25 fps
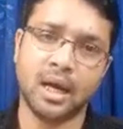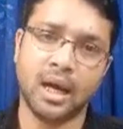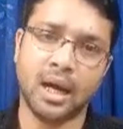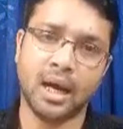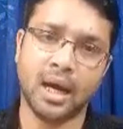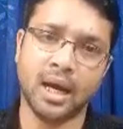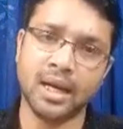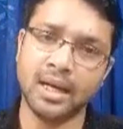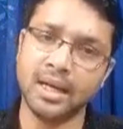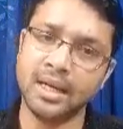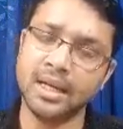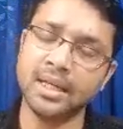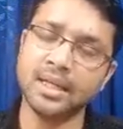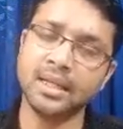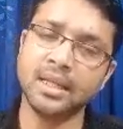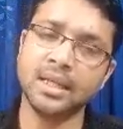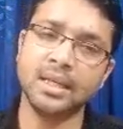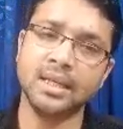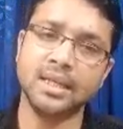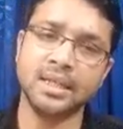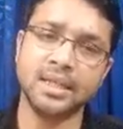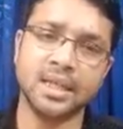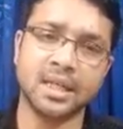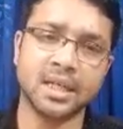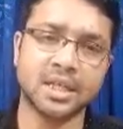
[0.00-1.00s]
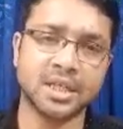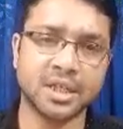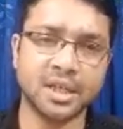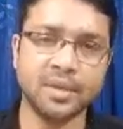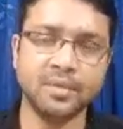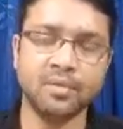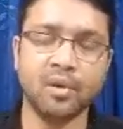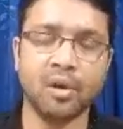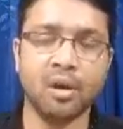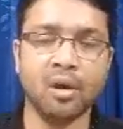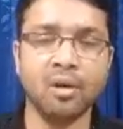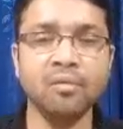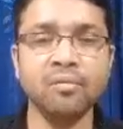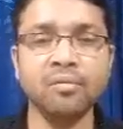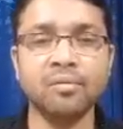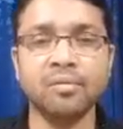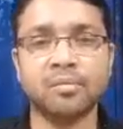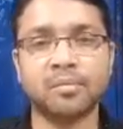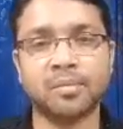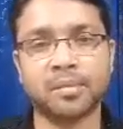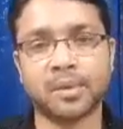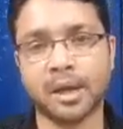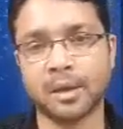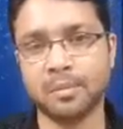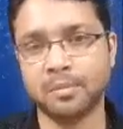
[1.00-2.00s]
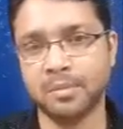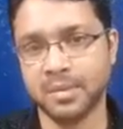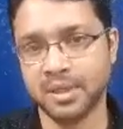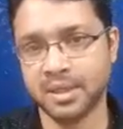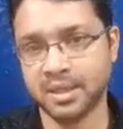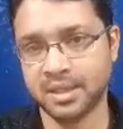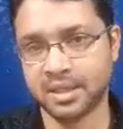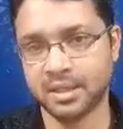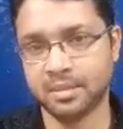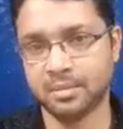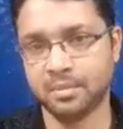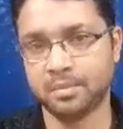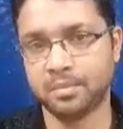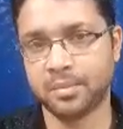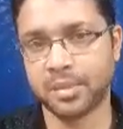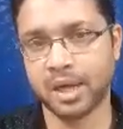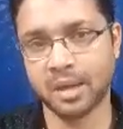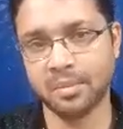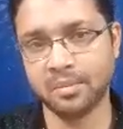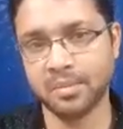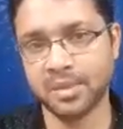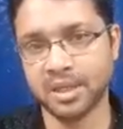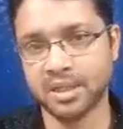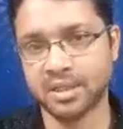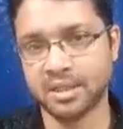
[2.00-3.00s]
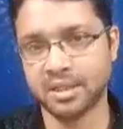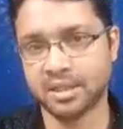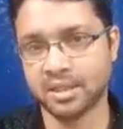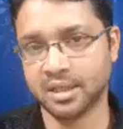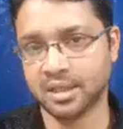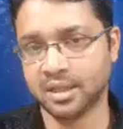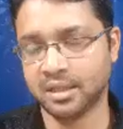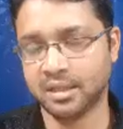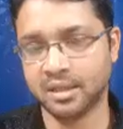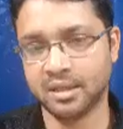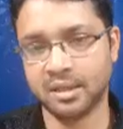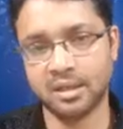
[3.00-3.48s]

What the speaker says: under the leadership of prime minister.